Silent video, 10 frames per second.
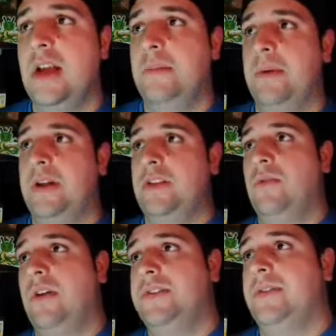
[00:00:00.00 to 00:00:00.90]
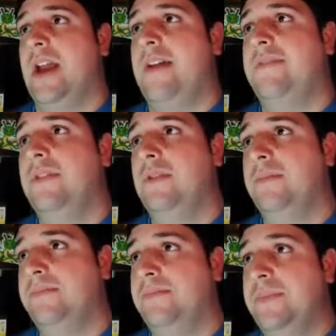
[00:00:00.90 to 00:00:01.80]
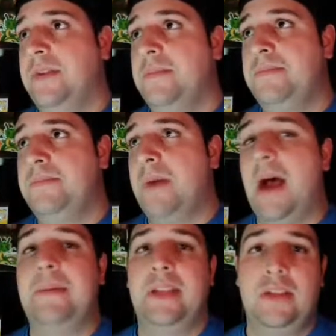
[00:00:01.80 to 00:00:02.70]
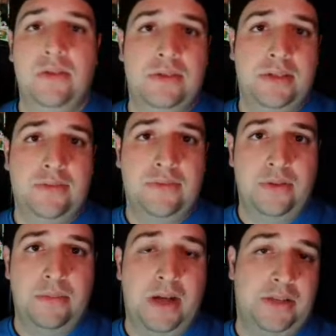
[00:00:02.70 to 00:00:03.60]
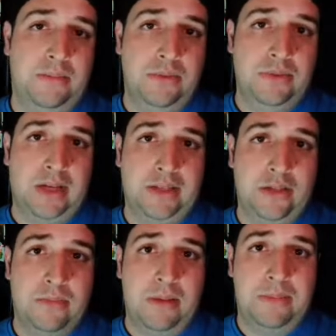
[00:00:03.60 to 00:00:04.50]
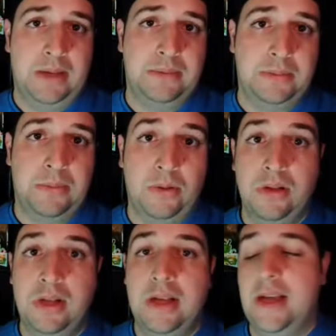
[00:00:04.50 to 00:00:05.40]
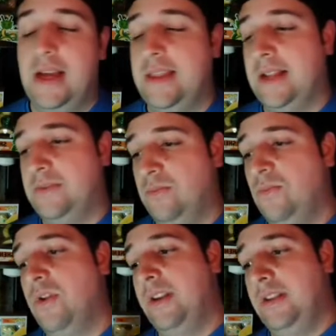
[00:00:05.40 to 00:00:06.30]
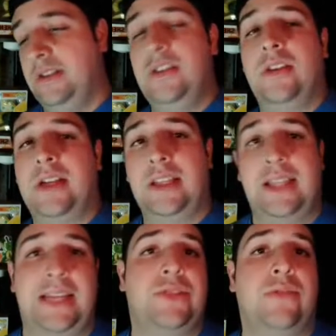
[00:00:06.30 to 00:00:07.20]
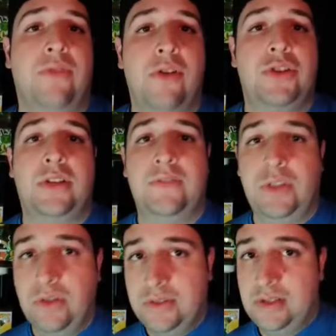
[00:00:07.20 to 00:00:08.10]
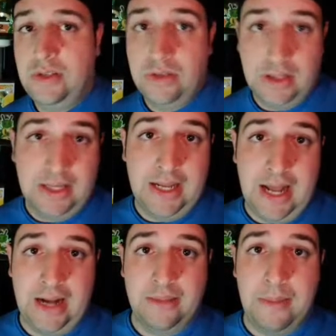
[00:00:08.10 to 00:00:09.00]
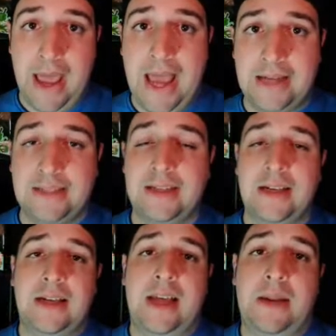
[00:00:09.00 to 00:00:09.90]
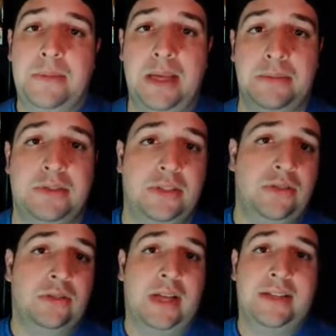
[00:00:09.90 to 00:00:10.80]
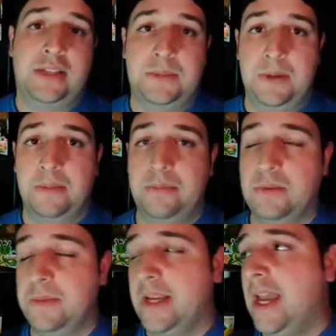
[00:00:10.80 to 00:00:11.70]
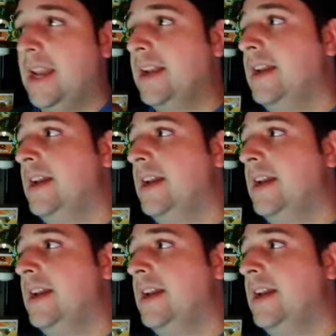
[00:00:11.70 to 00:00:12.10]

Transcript: but you also have the Babidi Unison for the Majin Buu deck that you might be able to pull. And that's one, like a lesser version of a Unison that you can get out of the packs and be able to utilize the Spirit Boost mechanic.